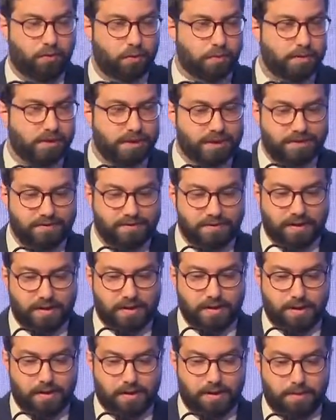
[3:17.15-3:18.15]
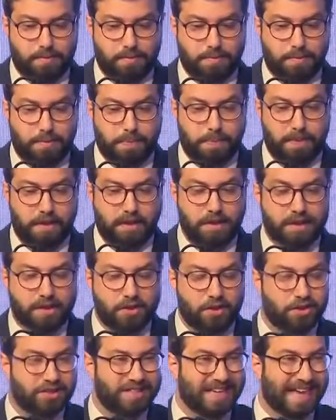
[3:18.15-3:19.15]
We believe that
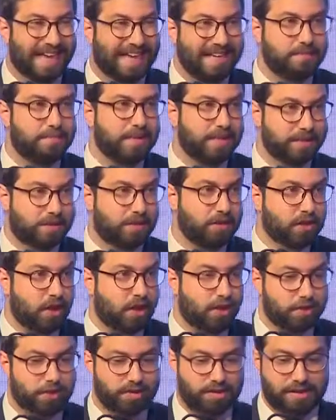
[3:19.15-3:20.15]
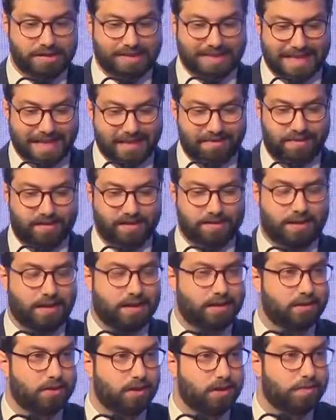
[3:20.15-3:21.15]
there's $8 billion in savings that
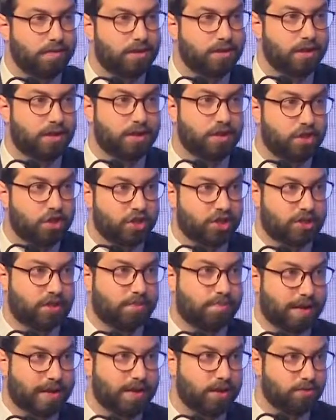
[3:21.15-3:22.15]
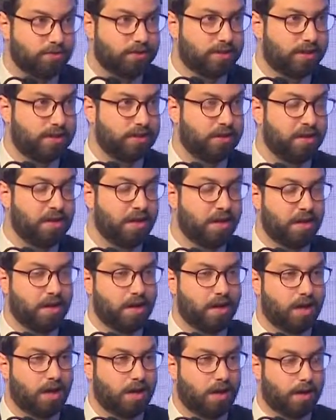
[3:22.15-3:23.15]
is going to be done just by using
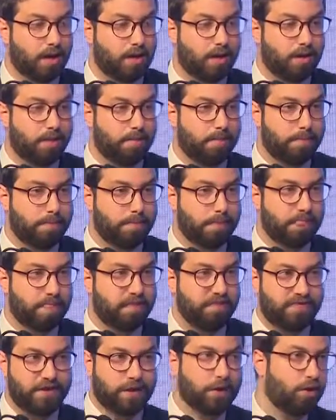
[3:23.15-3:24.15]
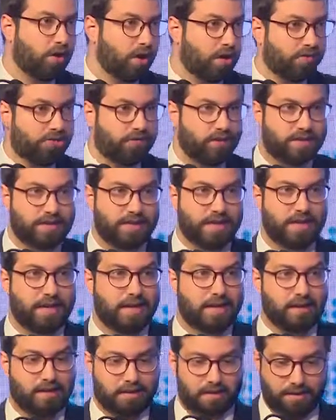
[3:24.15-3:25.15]
video conferencing,
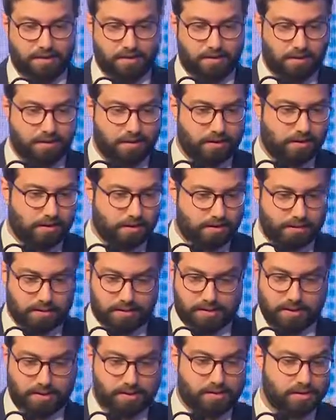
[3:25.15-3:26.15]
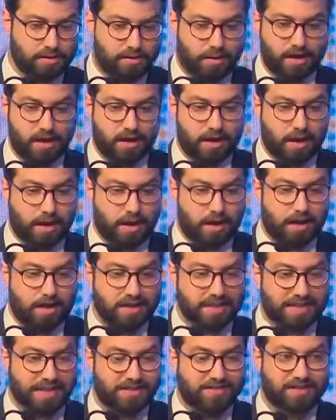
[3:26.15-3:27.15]
and this is
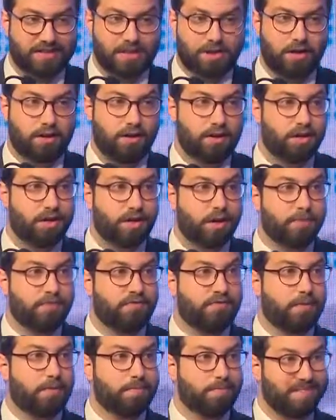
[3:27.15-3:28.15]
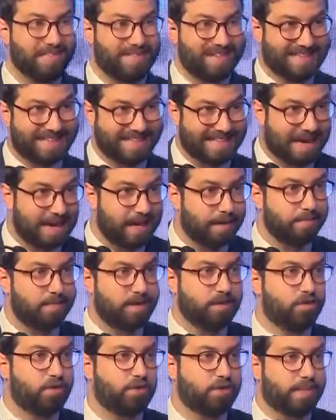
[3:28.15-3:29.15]
savings that are going to come from the time
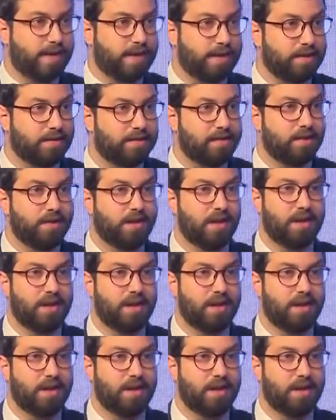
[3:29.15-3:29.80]
that you spend